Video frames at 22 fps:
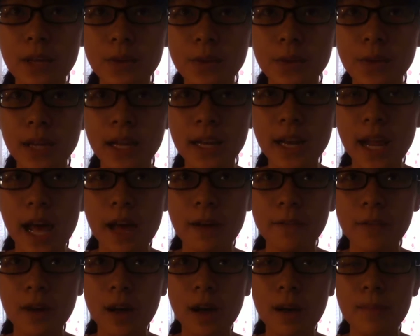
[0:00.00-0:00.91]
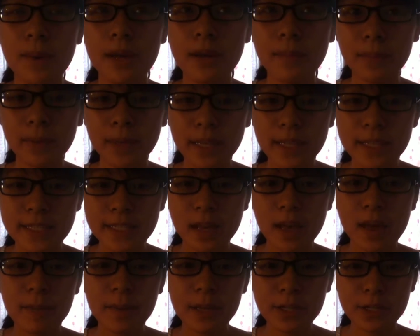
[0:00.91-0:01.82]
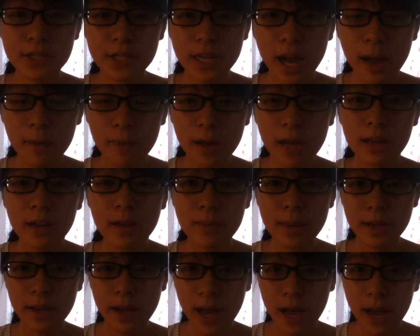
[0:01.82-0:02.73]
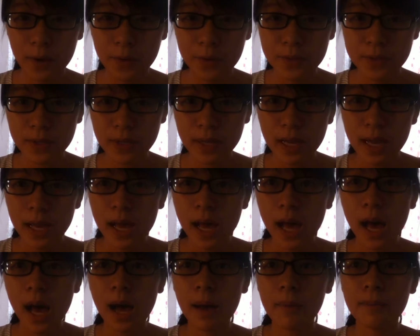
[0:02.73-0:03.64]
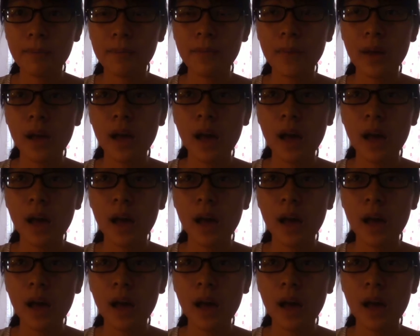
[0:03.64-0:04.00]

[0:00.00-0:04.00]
you can have a better place a better job and a better house um,